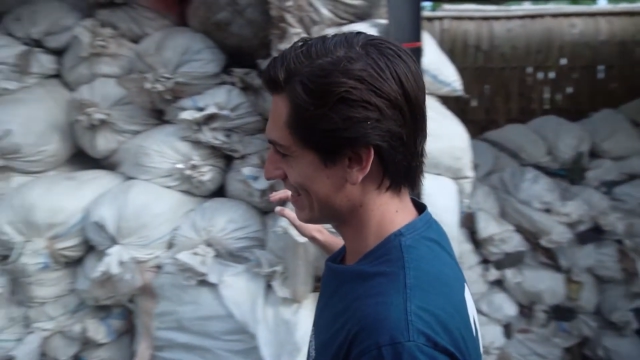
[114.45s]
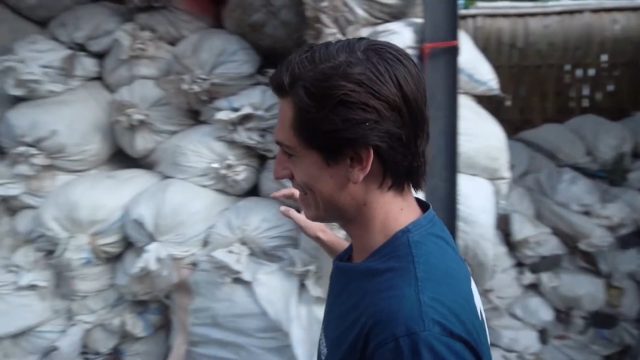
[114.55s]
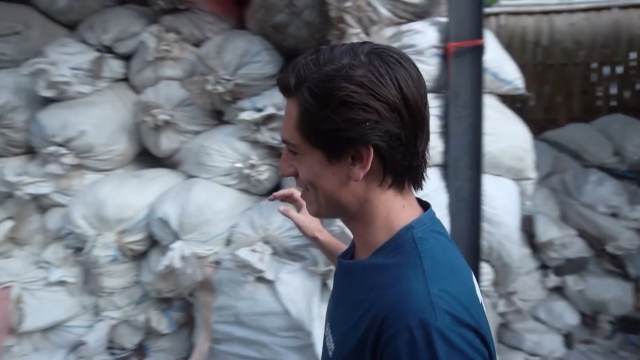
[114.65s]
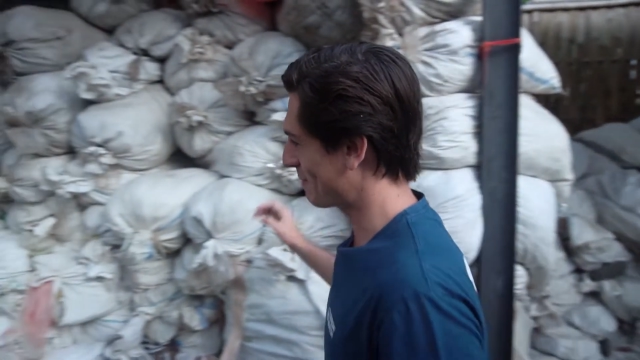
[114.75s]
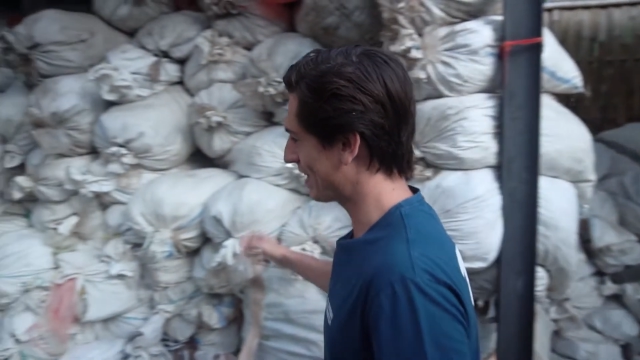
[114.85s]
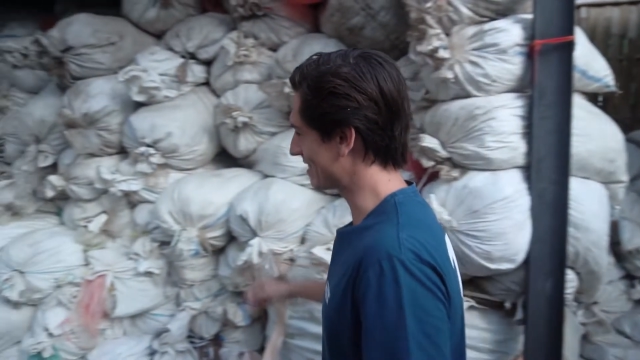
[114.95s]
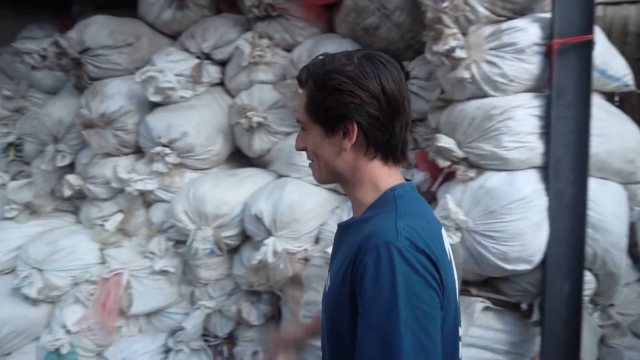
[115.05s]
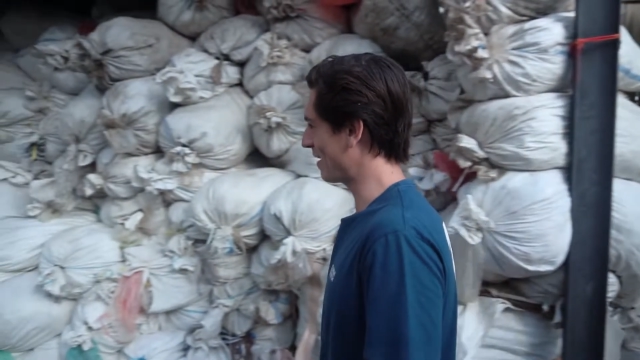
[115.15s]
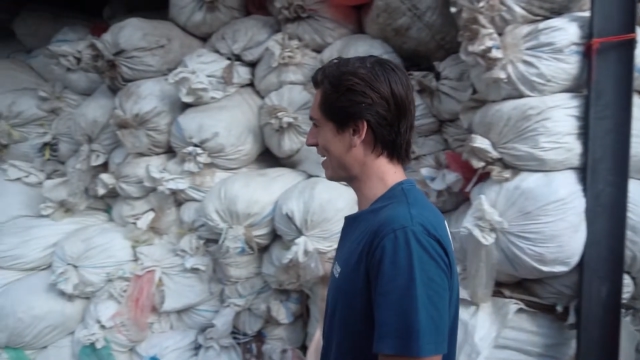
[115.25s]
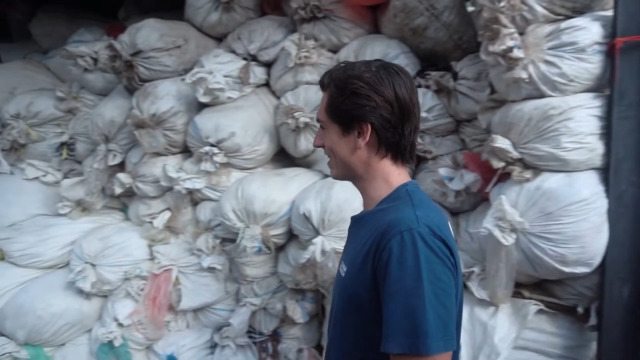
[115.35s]
is plastic
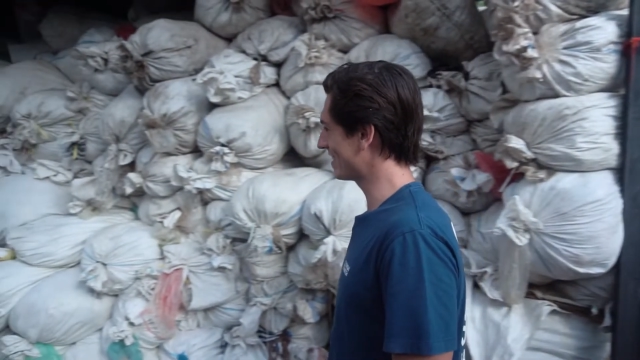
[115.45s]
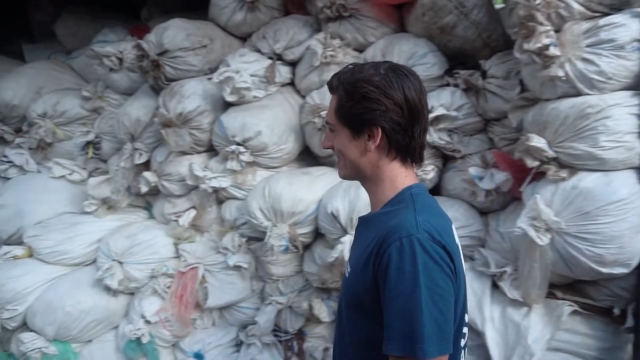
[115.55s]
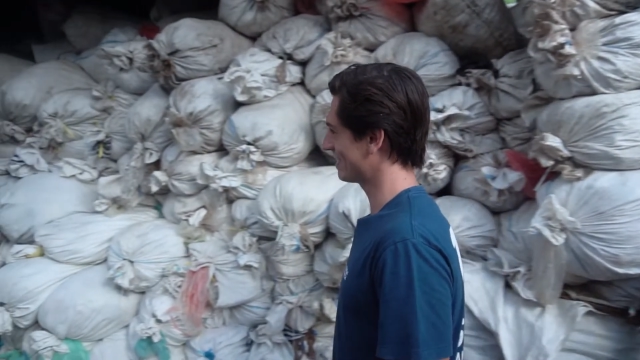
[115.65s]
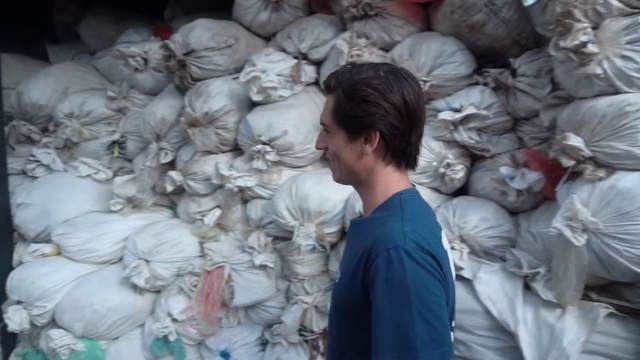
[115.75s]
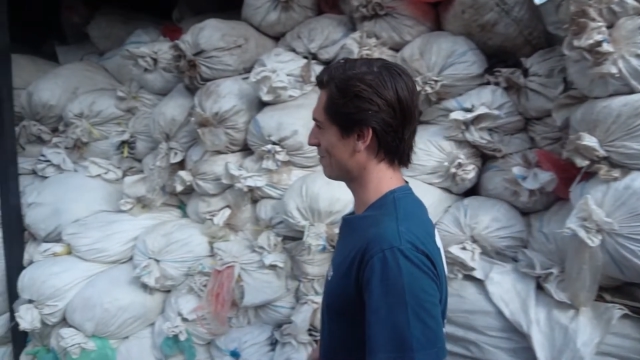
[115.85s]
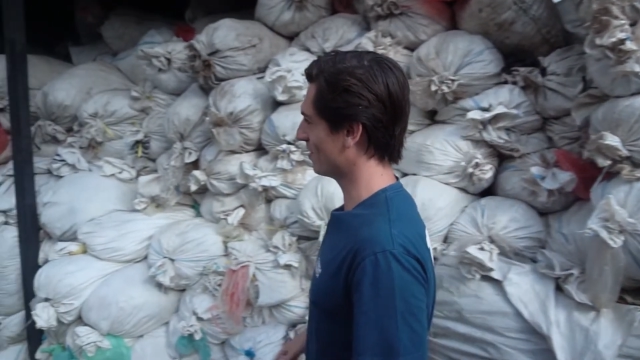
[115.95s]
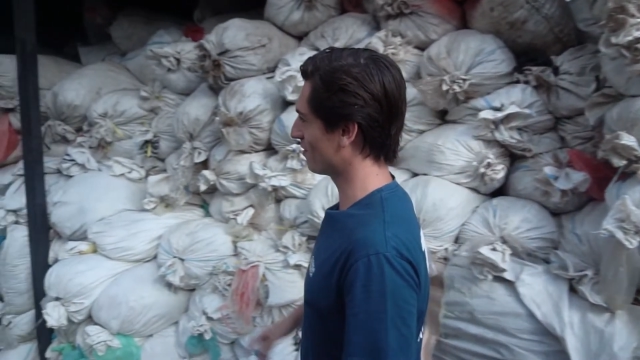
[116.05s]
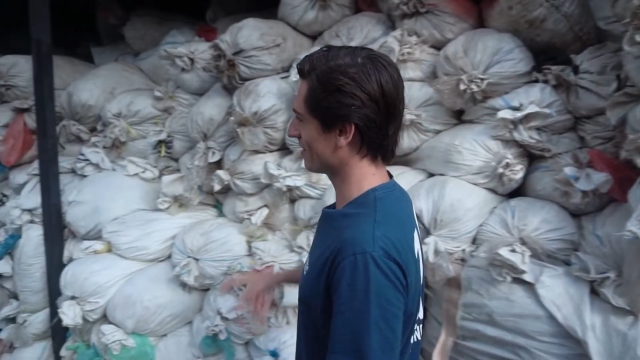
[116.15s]
bags that will